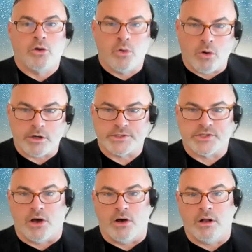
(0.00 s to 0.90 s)

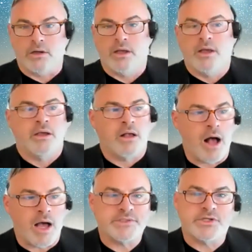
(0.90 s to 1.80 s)
Cortisol
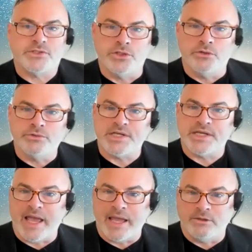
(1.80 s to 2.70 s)
causes you to
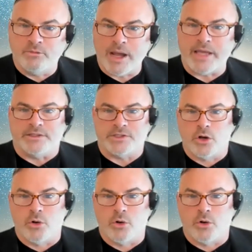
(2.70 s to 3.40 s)
gain weight.